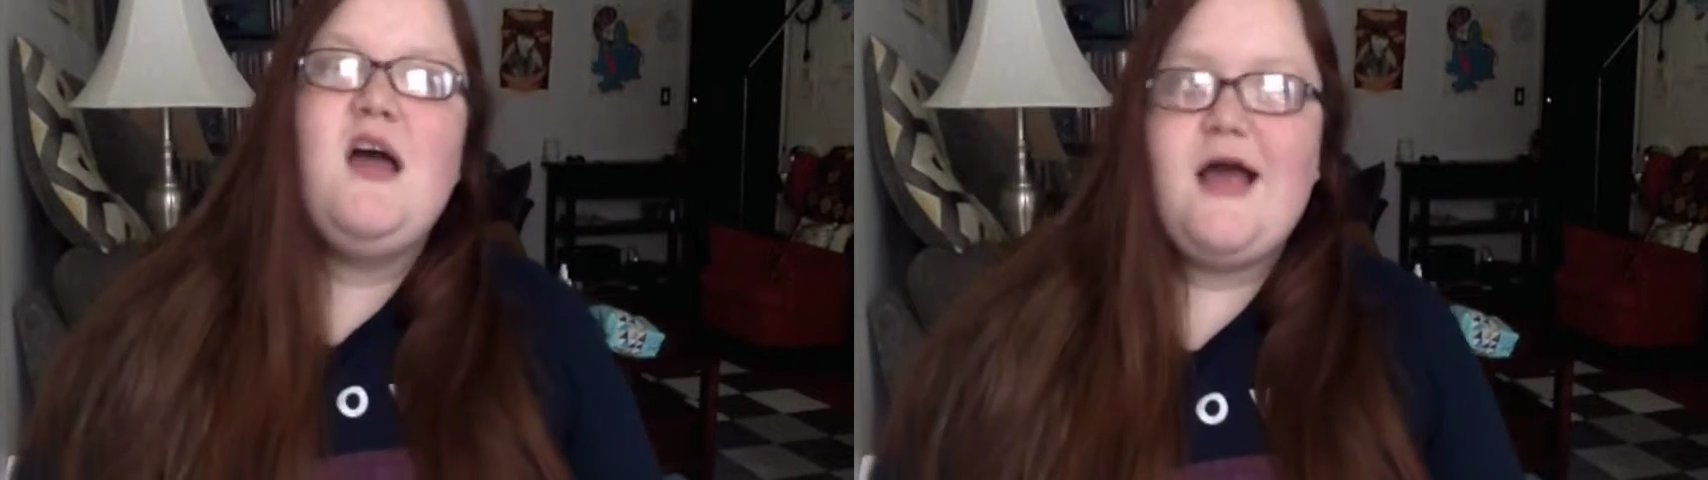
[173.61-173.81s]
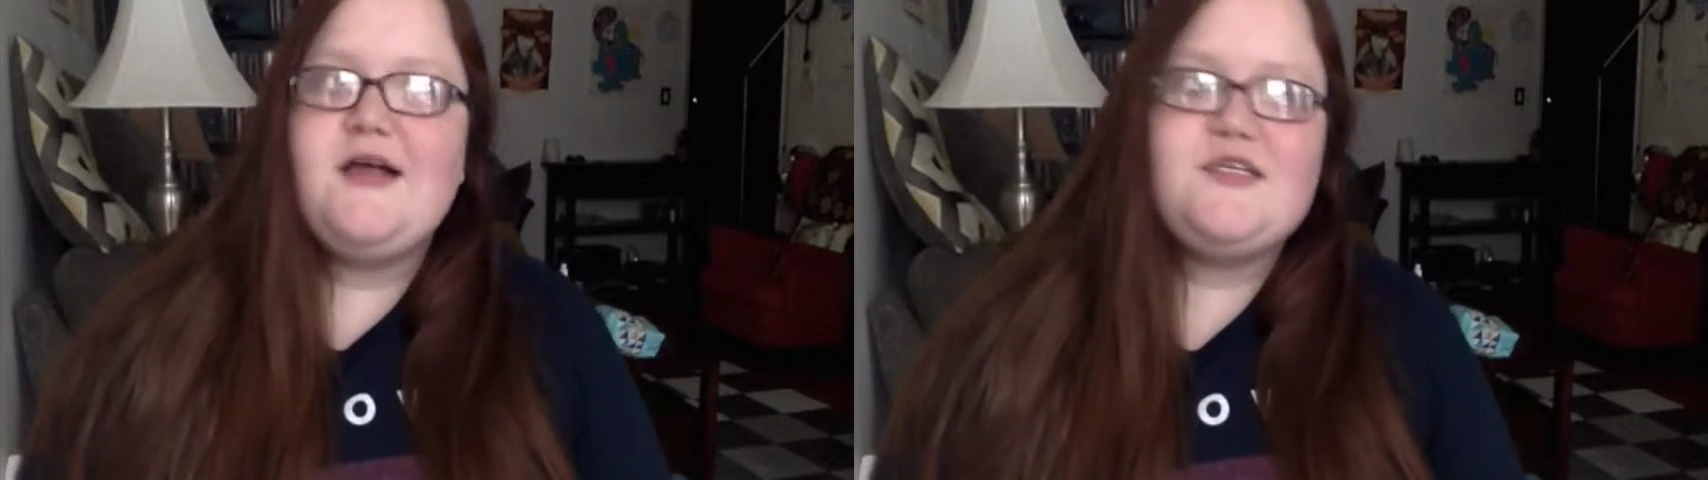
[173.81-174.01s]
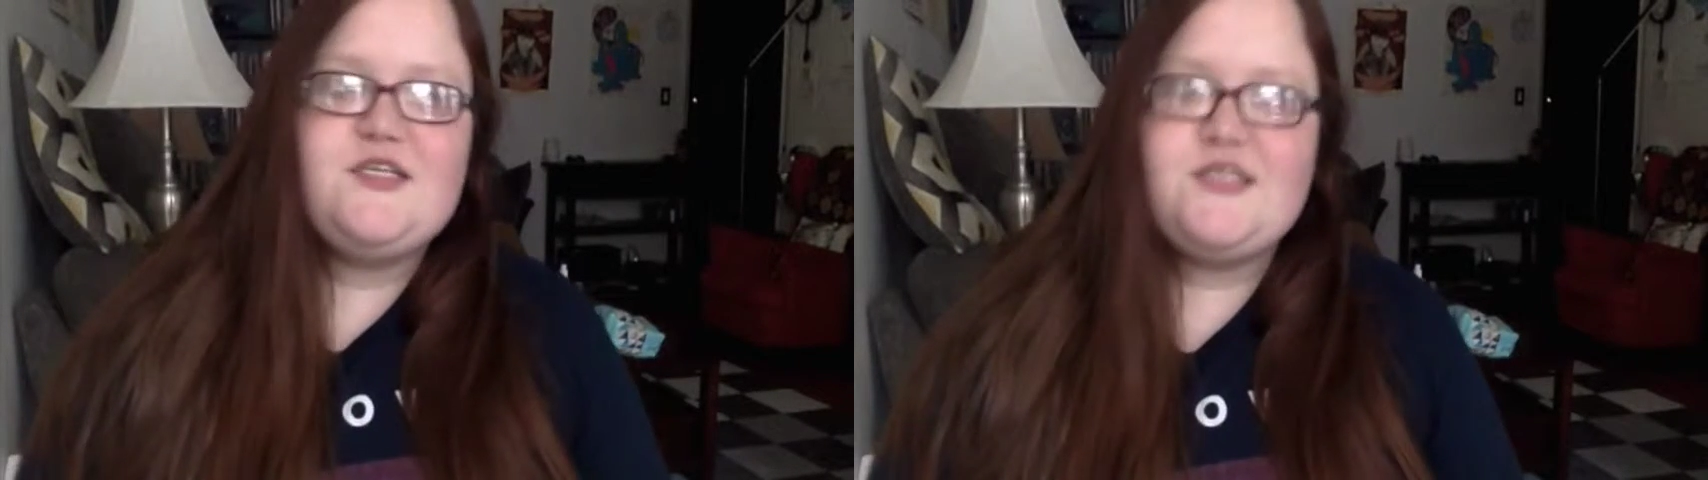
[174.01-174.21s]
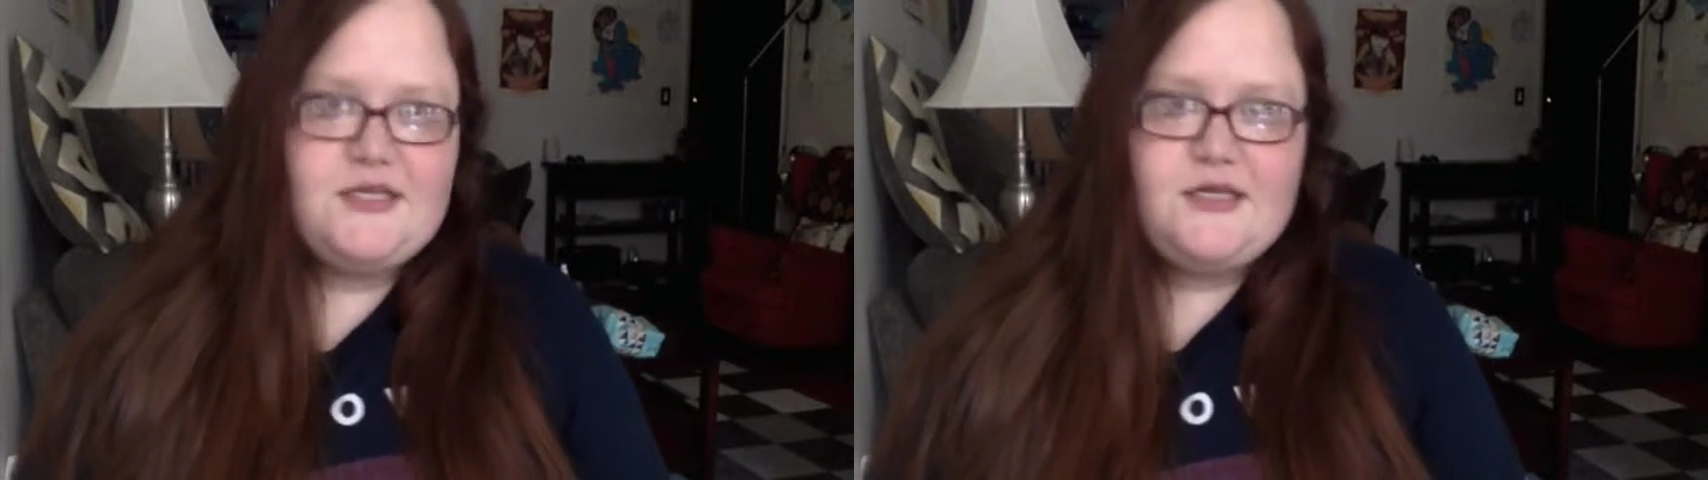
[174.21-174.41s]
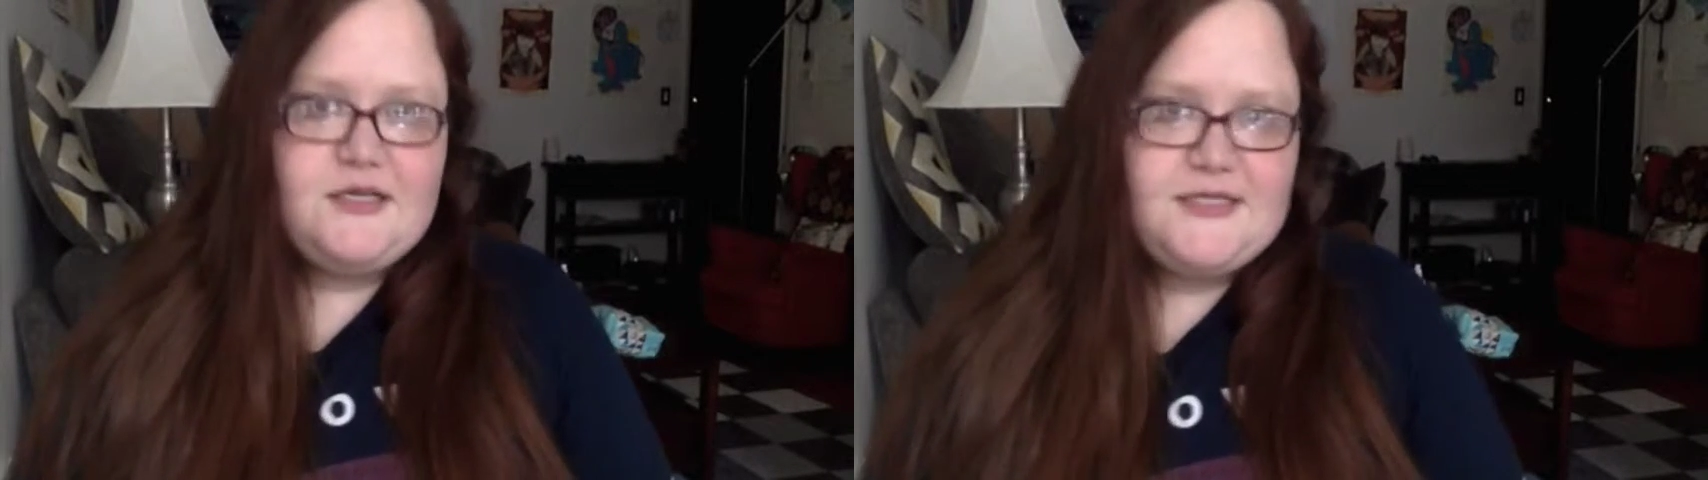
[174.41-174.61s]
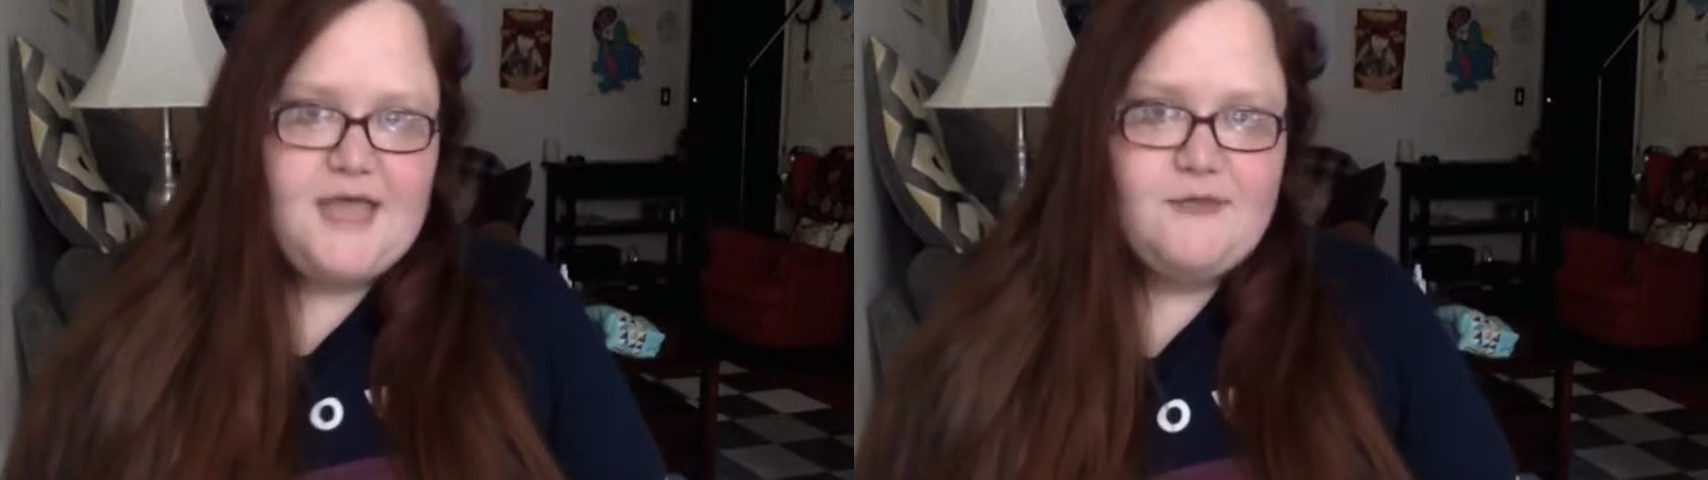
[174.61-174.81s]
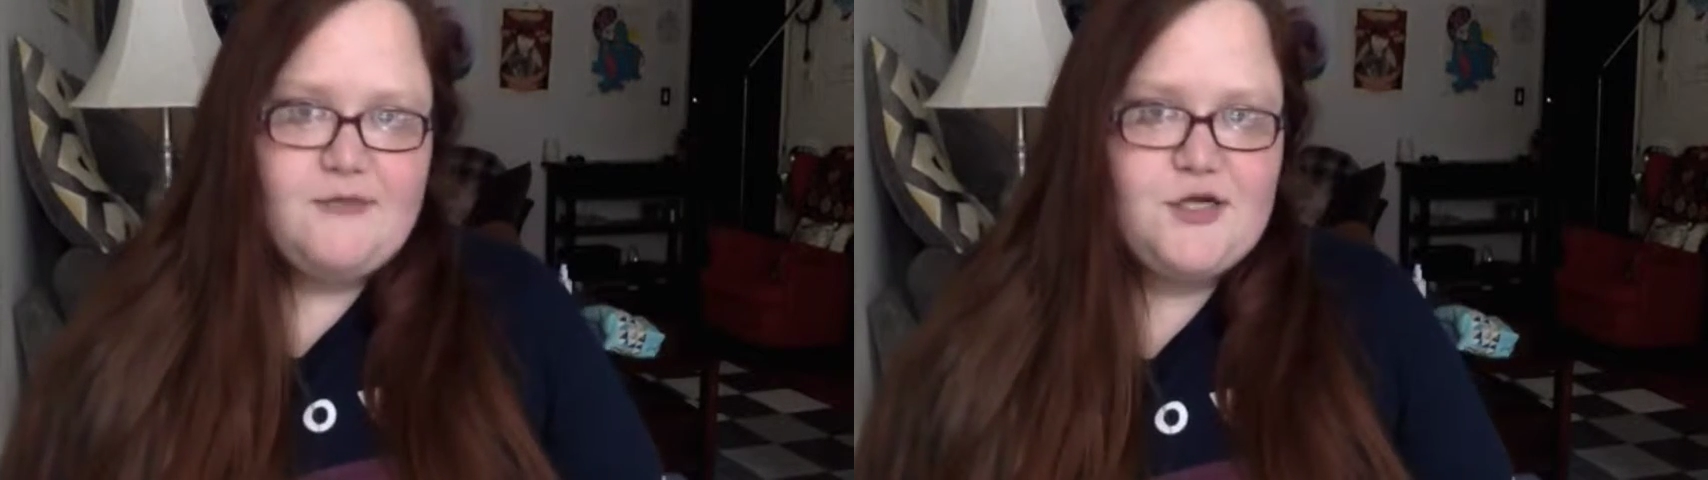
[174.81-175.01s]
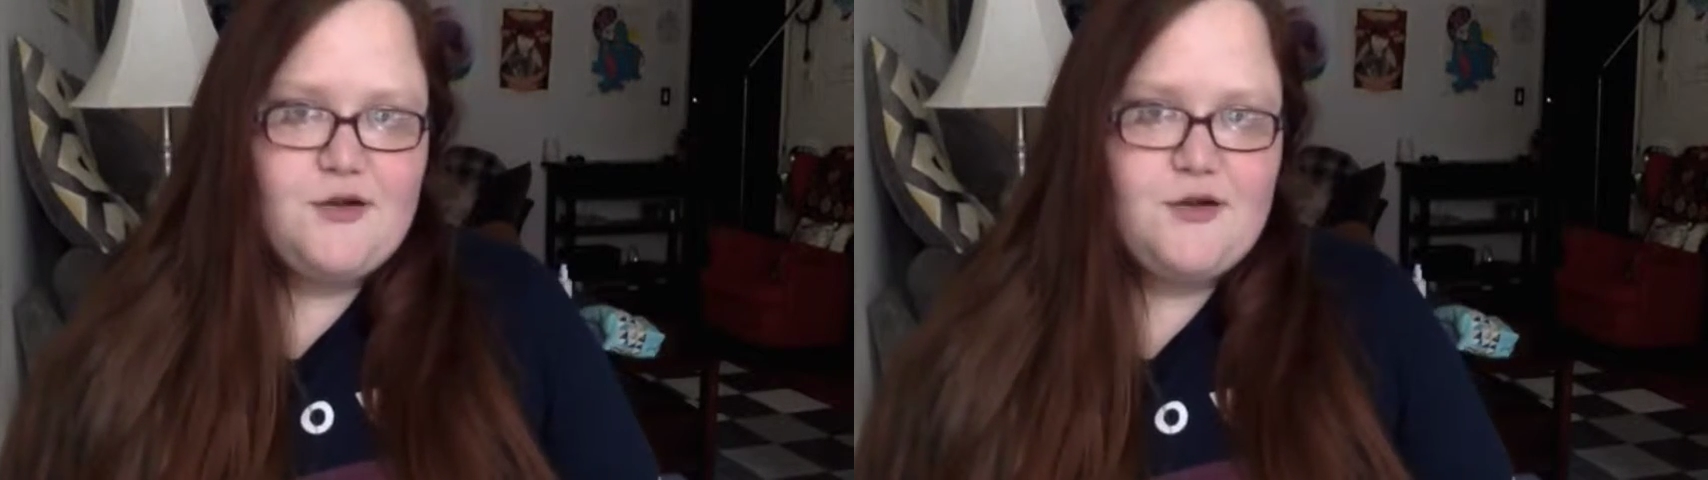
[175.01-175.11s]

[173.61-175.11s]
I was just going to say, I'm trying